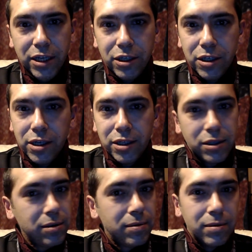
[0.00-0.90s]

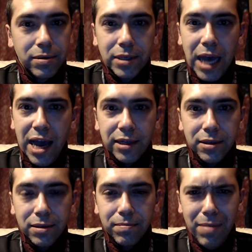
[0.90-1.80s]
Just
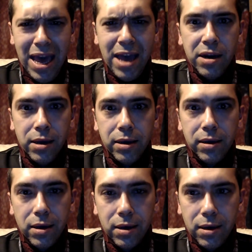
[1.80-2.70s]
guys, men,
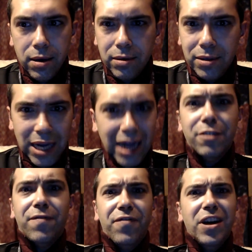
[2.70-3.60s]
tie your
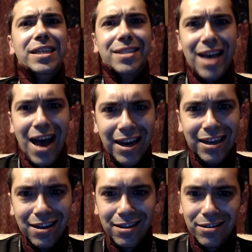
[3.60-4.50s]
fucking ties,
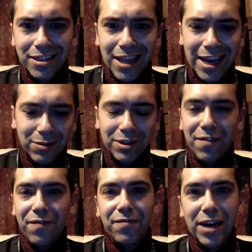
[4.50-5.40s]
you little slanks. What the
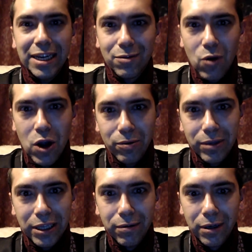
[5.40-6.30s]
fuck is wrong
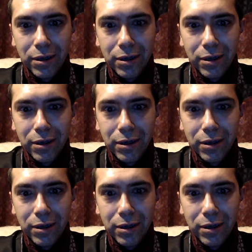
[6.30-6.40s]
with you?